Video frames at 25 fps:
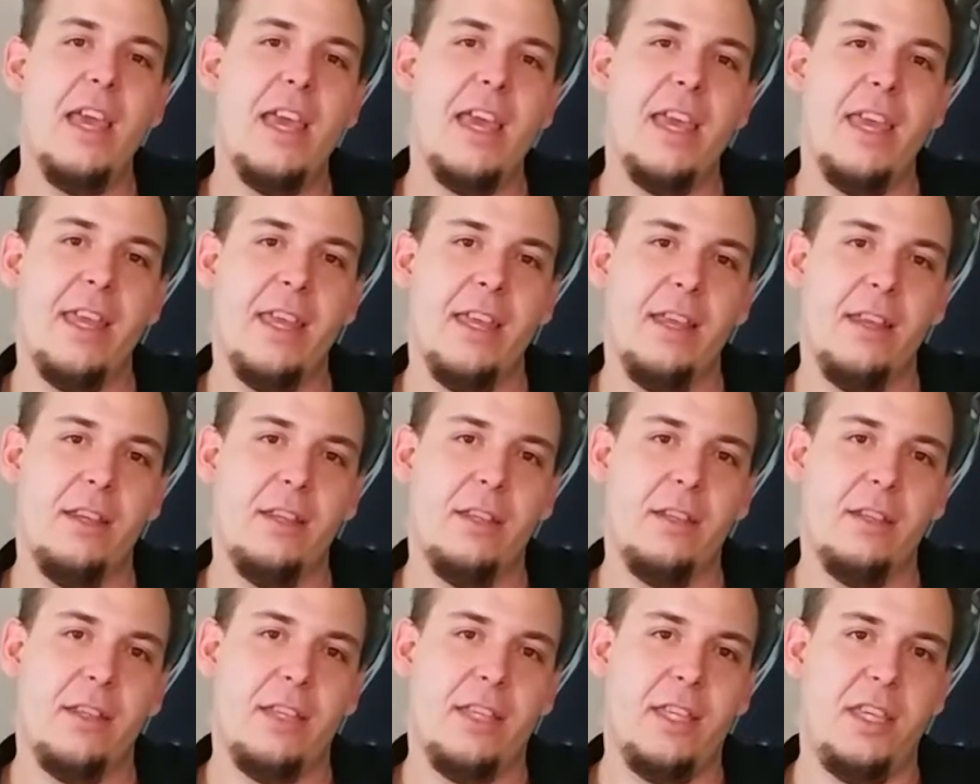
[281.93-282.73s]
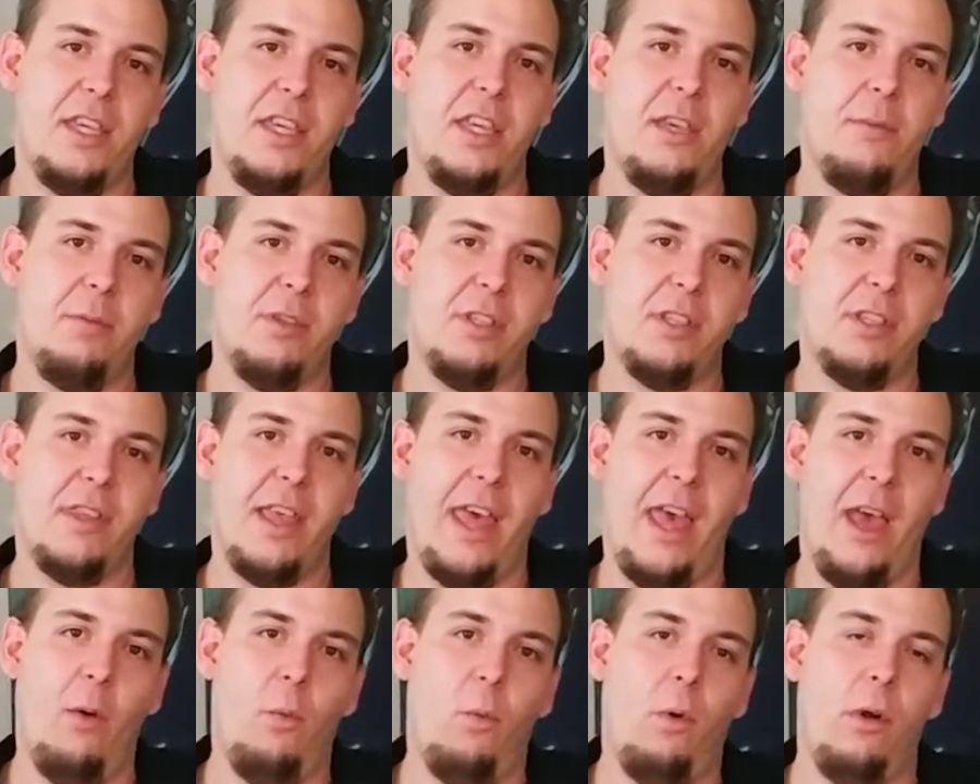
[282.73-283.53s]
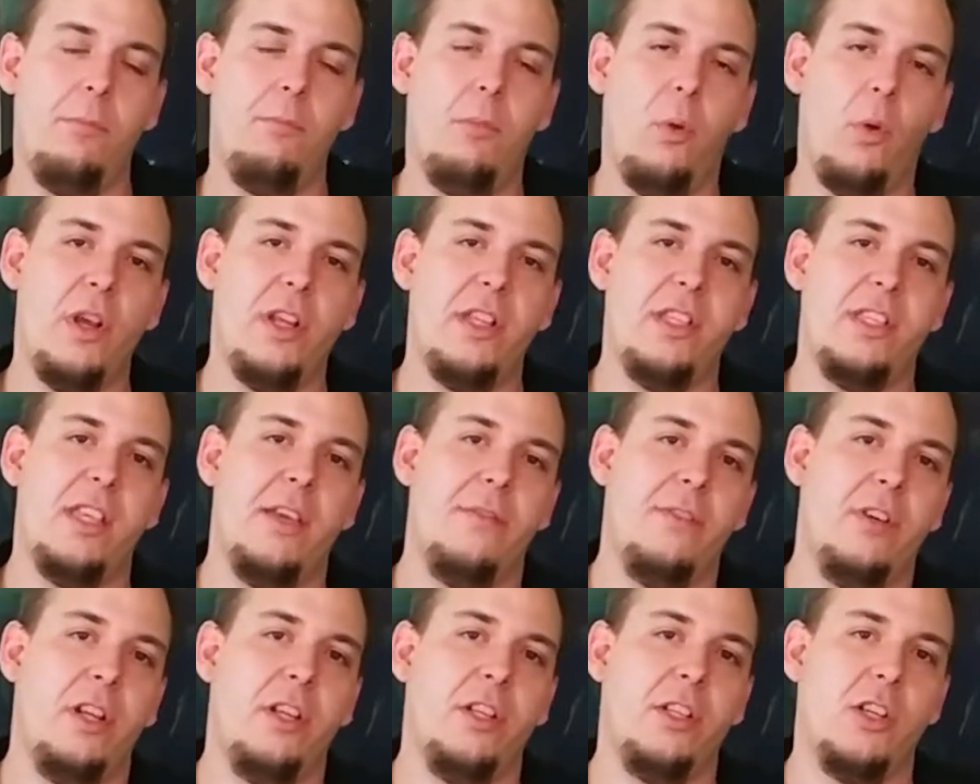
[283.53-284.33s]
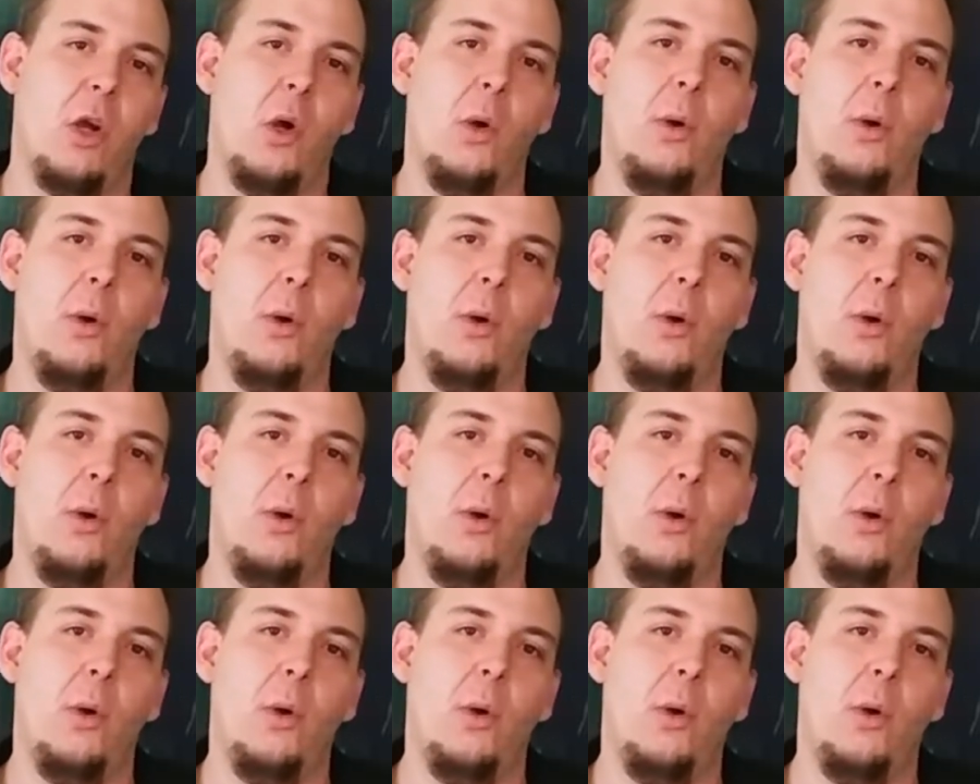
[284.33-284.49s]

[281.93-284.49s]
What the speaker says: it keeps that 1.7-inch